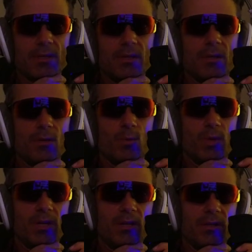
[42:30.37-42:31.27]

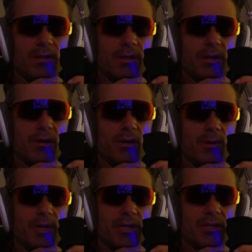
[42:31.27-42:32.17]
Well, they're
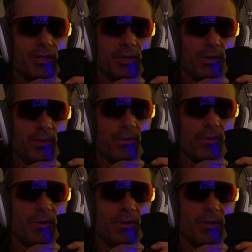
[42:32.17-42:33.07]
going to
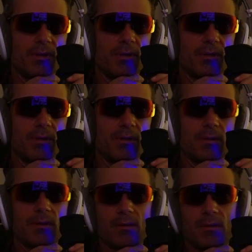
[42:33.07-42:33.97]

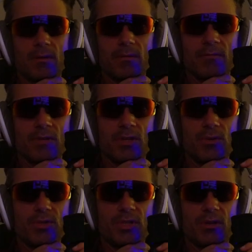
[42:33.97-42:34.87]

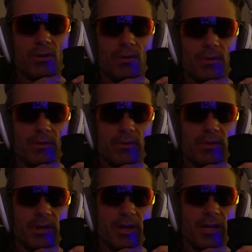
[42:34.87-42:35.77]
use the gold.
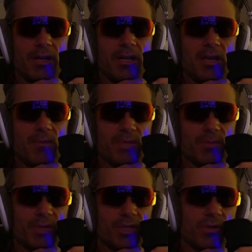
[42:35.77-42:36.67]
They're not going to keep as
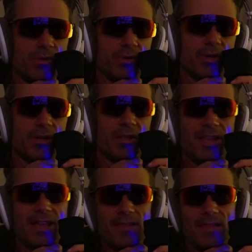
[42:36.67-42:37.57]
much gold. They're going to
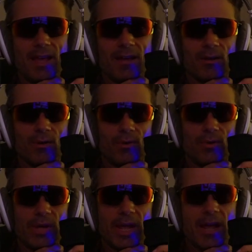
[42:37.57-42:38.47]
lend that gold
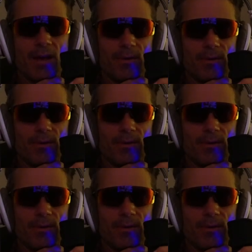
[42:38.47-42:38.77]
out.